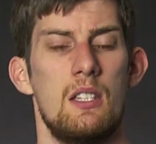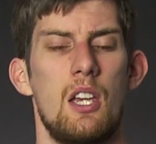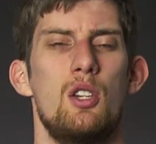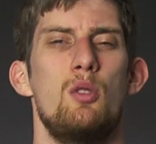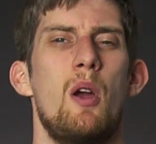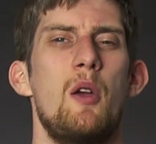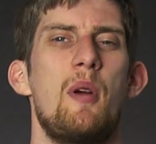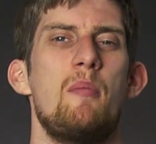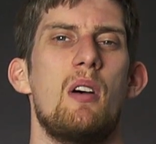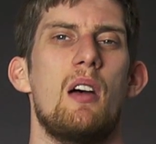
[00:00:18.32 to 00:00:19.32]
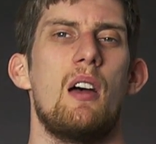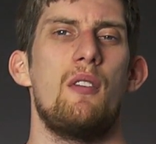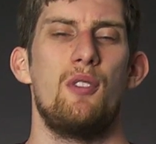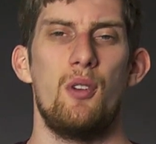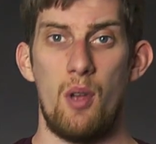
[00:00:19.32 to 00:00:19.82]
So you may remember
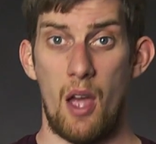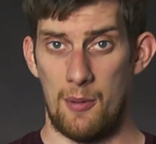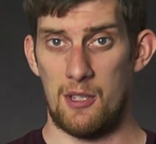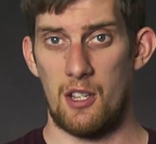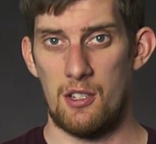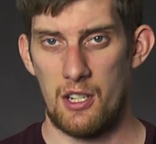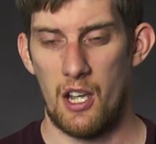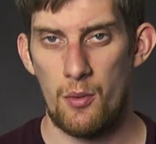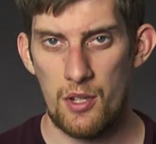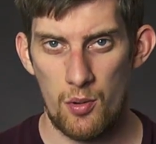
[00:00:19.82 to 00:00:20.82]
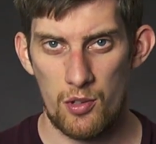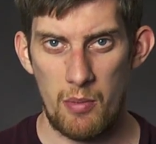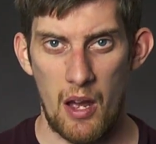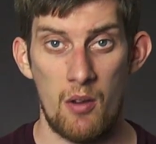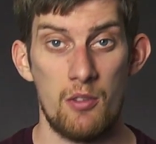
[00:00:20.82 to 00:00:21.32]
a few episodes ago we talked
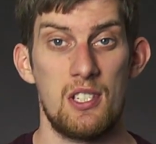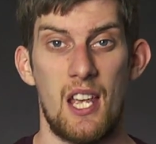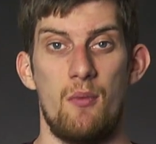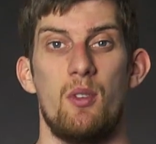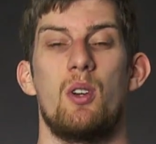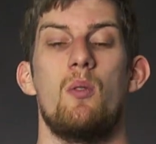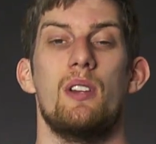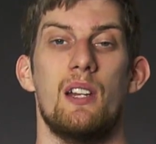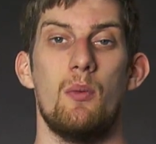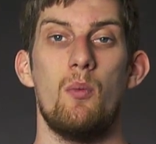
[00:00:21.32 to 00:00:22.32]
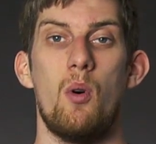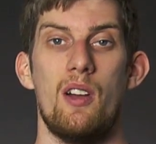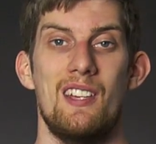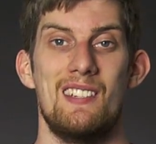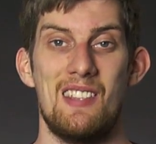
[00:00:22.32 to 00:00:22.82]
about sound recording and
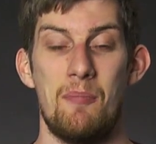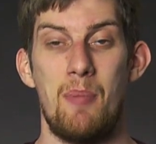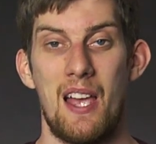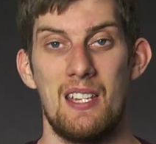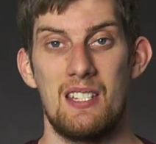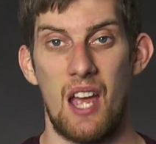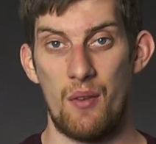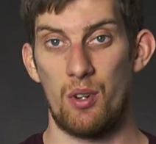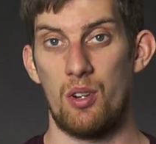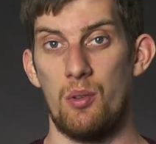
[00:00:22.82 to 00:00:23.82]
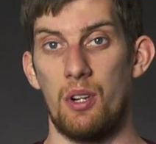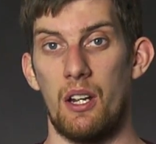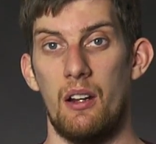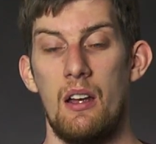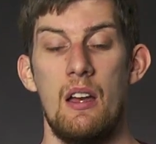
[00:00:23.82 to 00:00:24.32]
what is the best sound
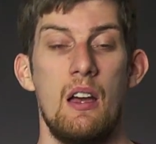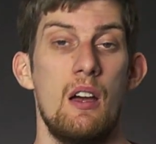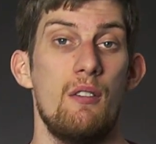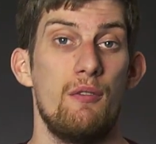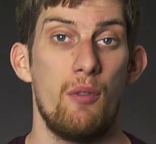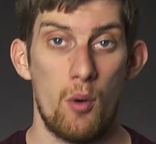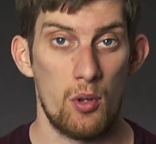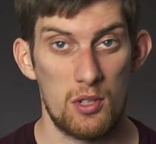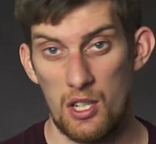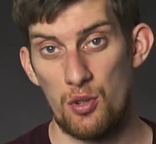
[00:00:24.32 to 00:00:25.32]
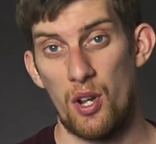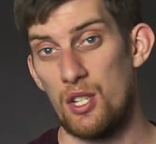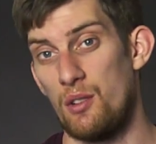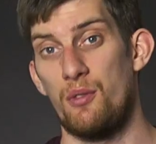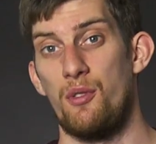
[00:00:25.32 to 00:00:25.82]
recorder for your
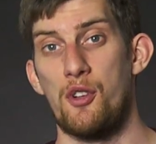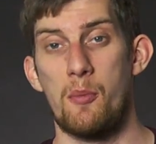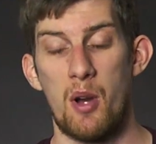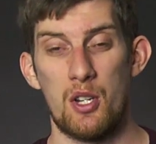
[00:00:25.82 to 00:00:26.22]
situation and for your